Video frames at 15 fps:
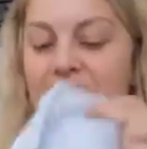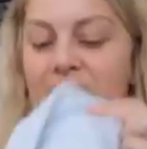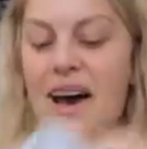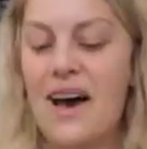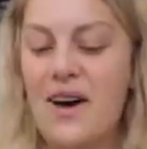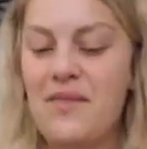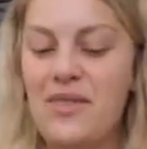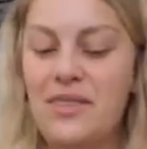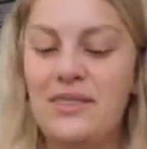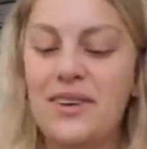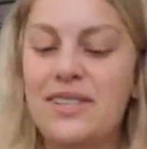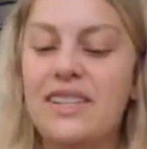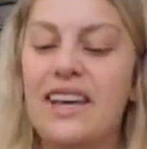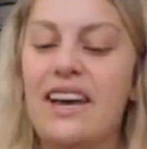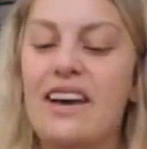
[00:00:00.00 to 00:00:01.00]
Um, the
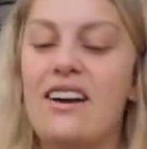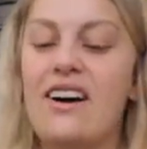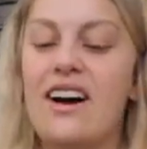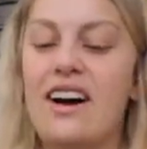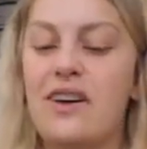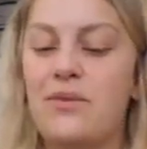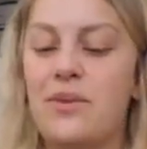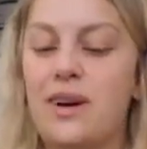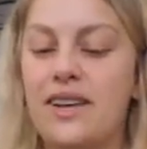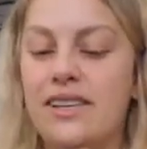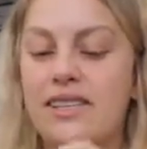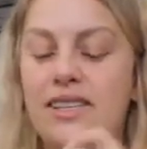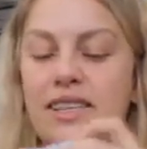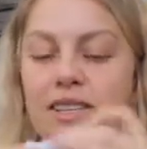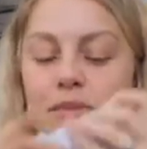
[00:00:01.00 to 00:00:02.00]
first thing I got
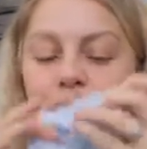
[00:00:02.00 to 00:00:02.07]
was this